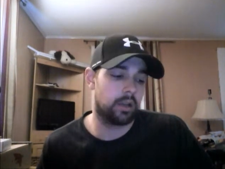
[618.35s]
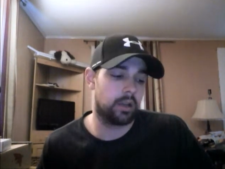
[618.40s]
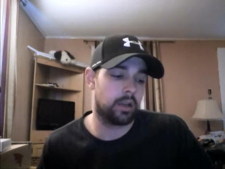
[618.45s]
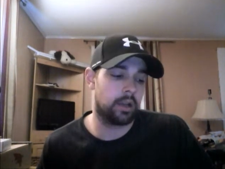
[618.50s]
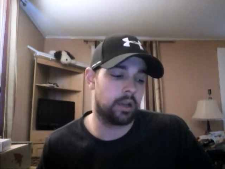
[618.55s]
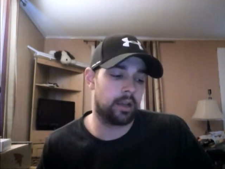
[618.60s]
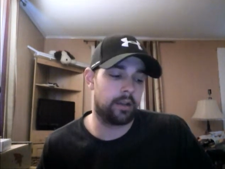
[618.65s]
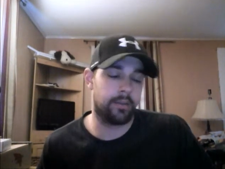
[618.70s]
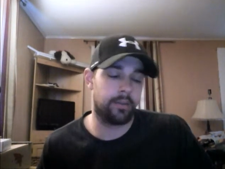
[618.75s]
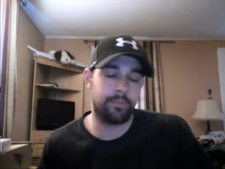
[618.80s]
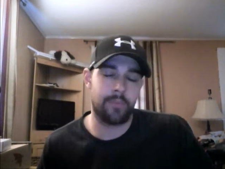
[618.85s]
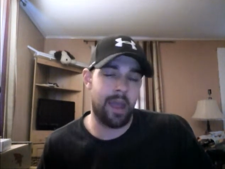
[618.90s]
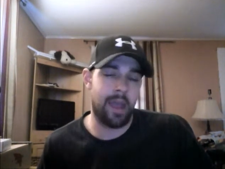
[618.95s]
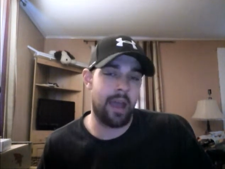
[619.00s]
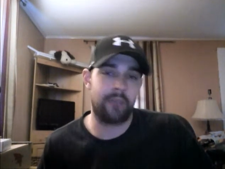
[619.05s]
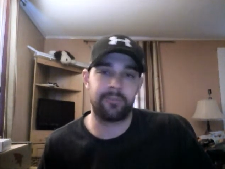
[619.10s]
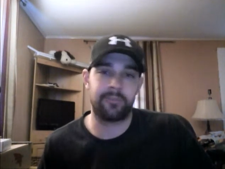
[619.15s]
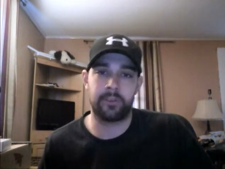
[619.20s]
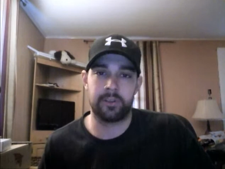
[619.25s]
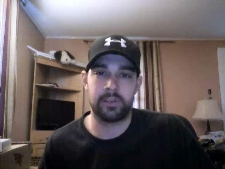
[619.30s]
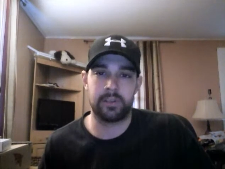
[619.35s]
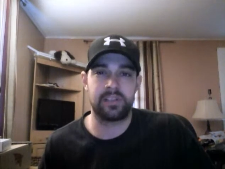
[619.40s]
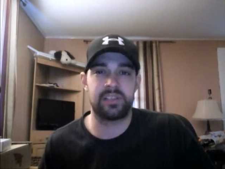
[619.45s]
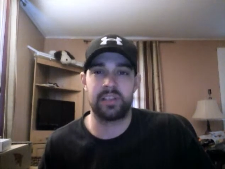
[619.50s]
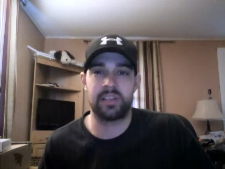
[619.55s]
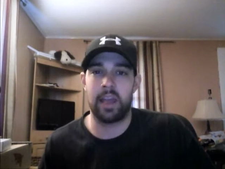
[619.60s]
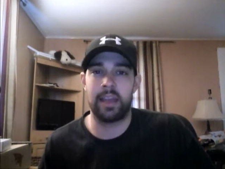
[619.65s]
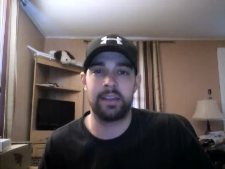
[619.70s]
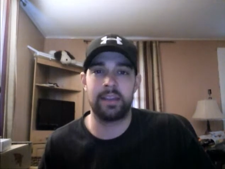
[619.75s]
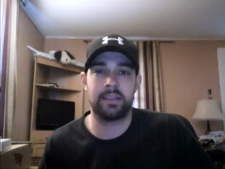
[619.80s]
Uh, after
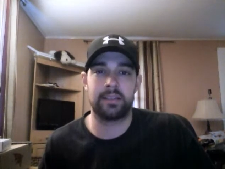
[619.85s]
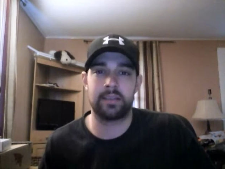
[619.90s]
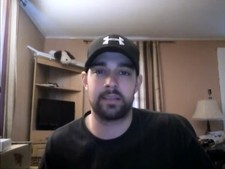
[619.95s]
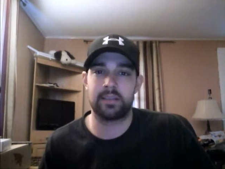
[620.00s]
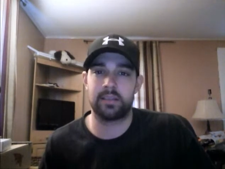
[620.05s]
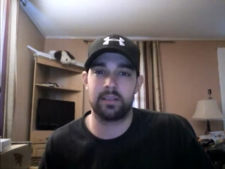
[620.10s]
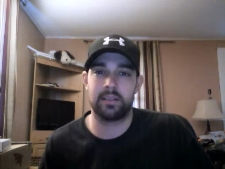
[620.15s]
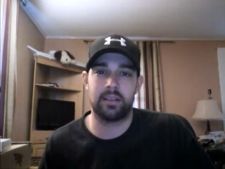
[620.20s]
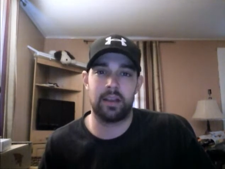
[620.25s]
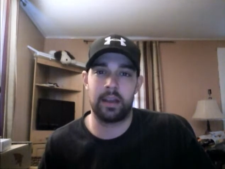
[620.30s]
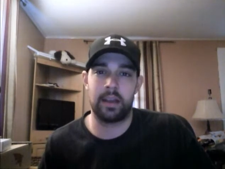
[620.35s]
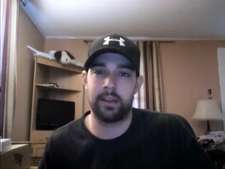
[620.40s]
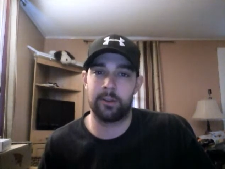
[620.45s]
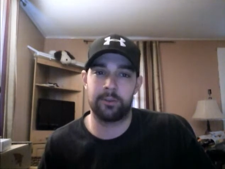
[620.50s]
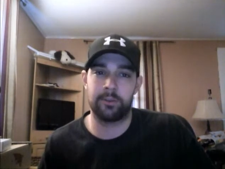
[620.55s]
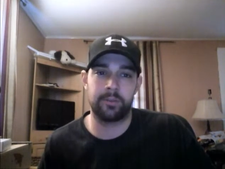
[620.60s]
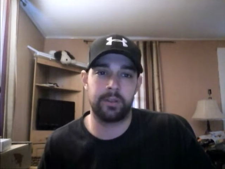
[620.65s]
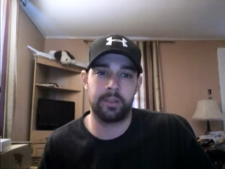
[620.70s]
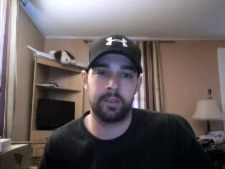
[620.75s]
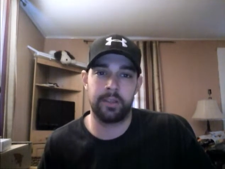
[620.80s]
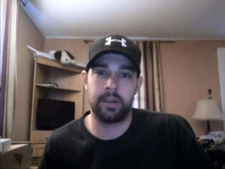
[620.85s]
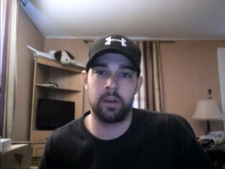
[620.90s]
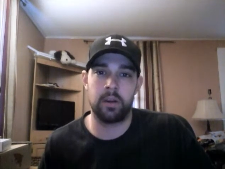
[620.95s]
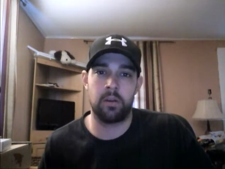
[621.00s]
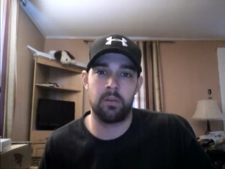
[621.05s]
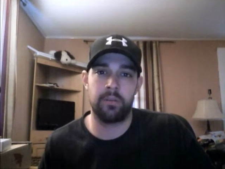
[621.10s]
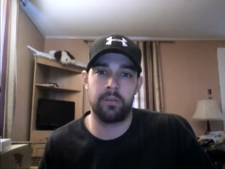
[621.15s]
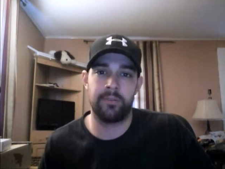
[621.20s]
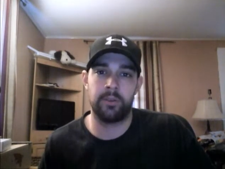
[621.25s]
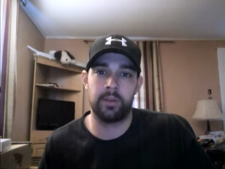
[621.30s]
sights, I don't really
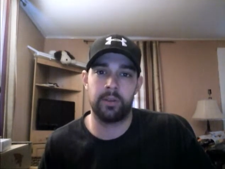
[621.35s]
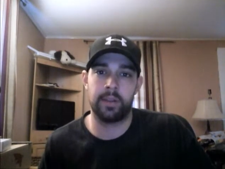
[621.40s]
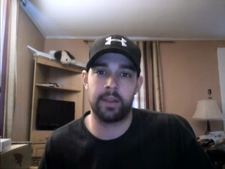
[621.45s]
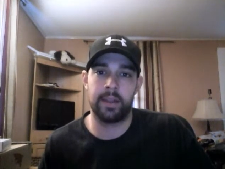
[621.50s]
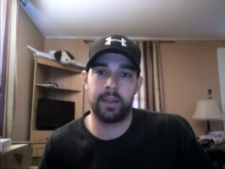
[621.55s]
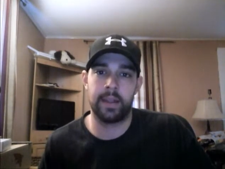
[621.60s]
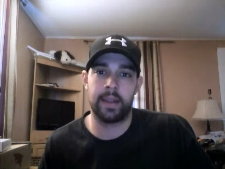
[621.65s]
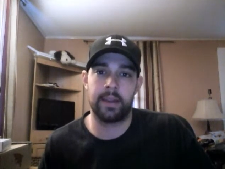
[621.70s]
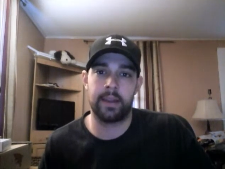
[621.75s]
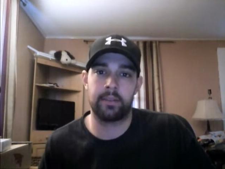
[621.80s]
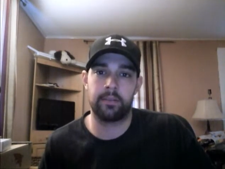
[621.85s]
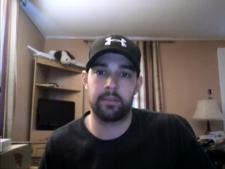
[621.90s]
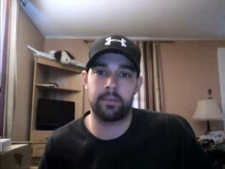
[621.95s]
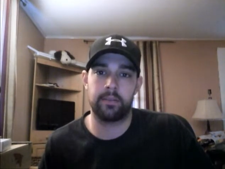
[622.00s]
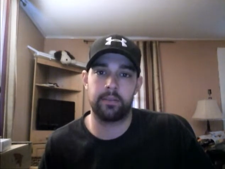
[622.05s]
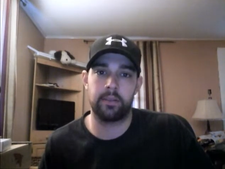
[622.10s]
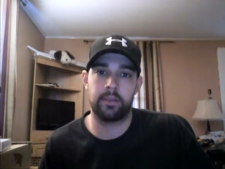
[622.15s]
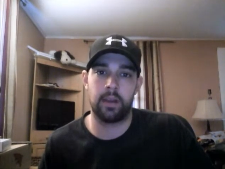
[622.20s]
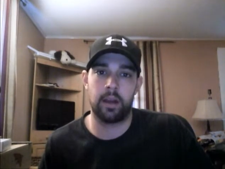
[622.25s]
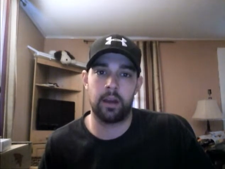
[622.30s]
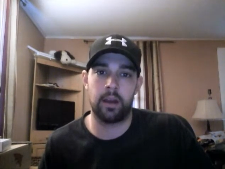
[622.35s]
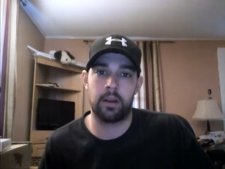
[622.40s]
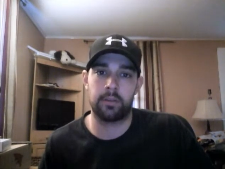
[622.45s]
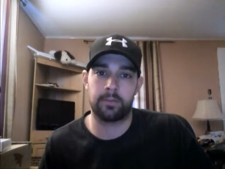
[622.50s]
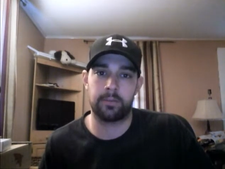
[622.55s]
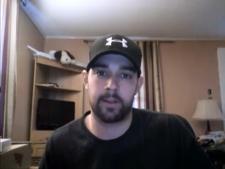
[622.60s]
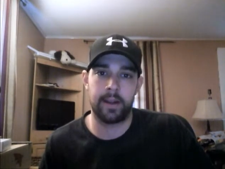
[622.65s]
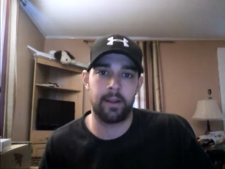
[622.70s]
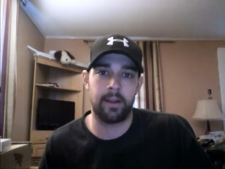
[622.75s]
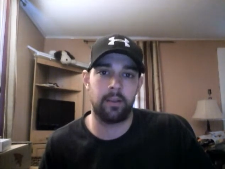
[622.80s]
know if you can get uh,
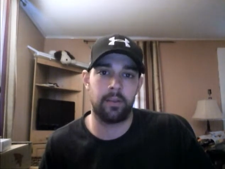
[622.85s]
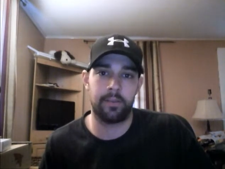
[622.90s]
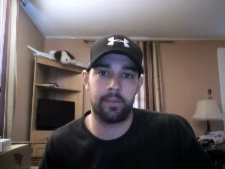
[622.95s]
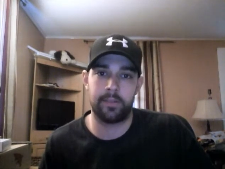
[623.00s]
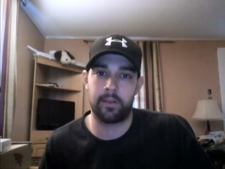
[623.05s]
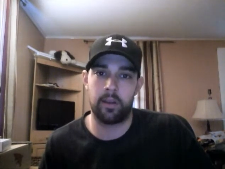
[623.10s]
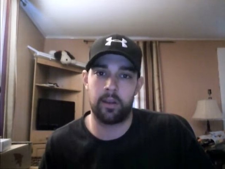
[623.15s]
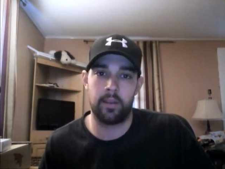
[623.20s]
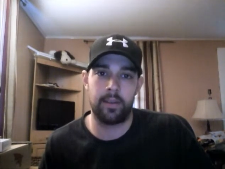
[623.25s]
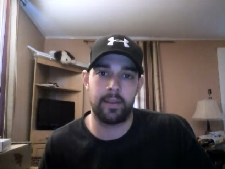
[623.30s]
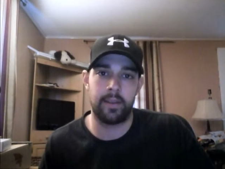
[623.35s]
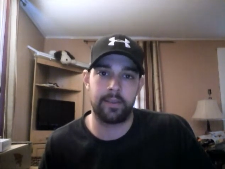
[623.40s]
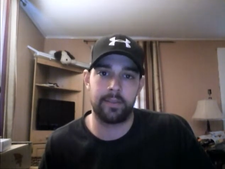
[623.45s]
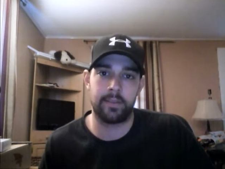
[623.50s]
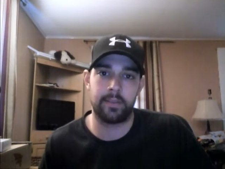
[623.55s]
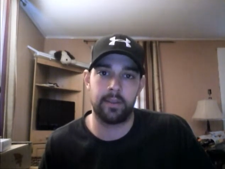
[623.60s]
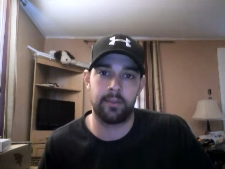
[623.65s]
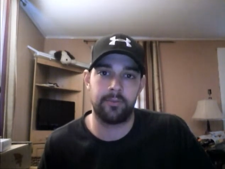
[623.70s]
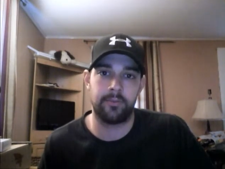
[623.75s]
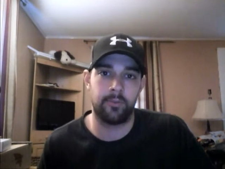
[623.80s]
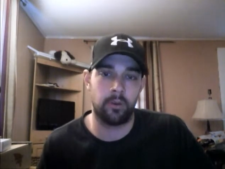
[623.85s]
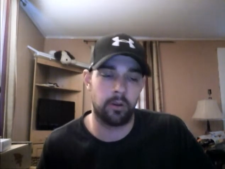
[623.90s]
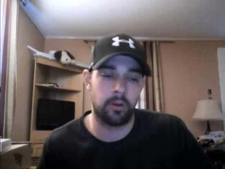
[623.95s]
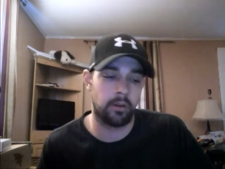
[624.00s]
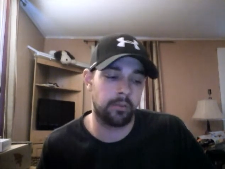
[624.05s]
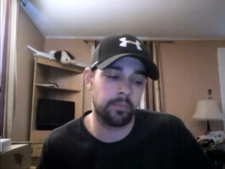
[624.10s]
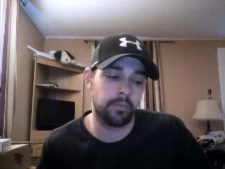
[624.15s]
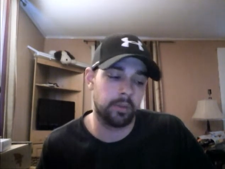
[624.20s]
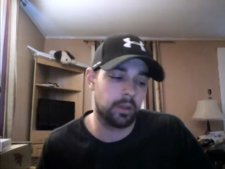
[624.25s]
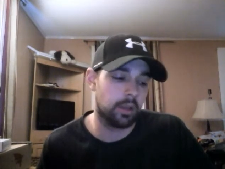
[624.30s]
rails and all that stuff for
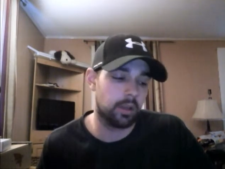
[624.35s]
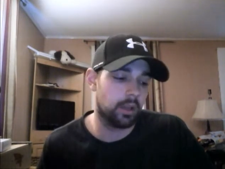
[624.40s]
them.